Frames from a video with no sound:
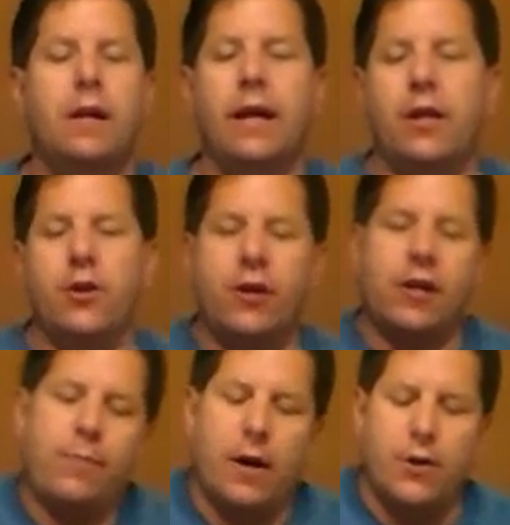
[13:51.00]
And then you
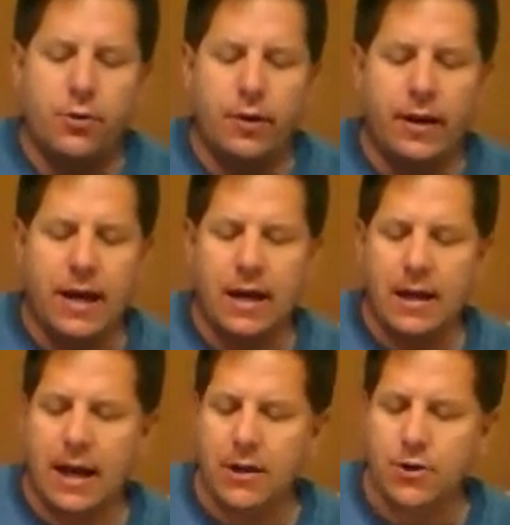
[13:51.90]
keep on doing
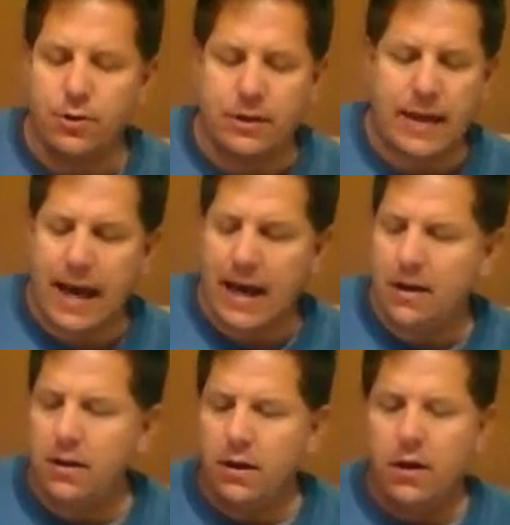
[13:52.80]
that as you
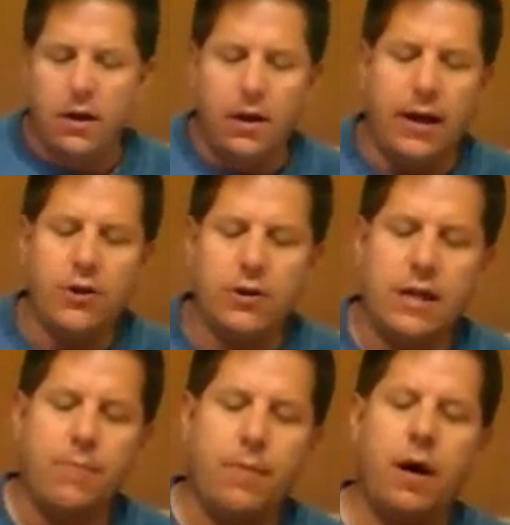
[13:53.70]
sand. I just
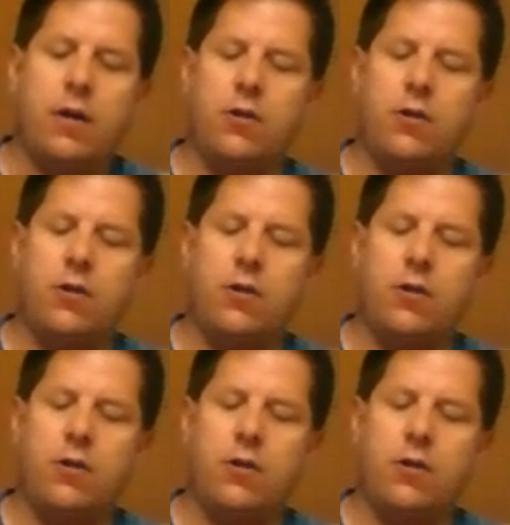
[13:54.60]
keep on.